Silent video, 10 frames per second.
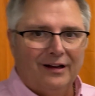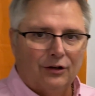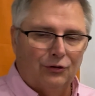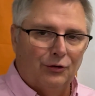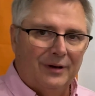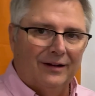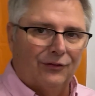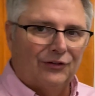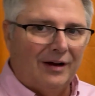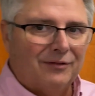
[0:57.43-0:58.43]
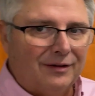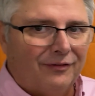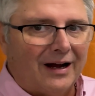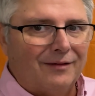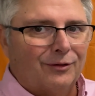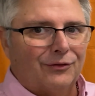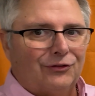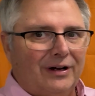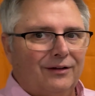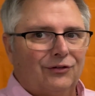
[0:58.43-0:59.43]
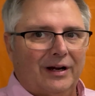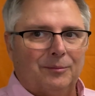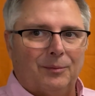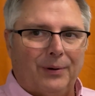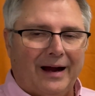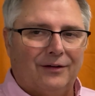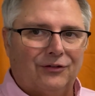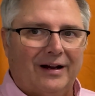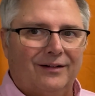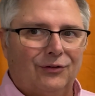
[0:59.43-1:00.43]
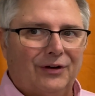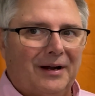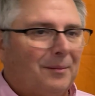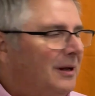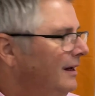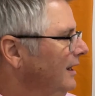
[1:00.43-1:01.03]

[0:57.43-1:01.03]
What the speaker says: because you need a 75 on the state exam to pass that exam.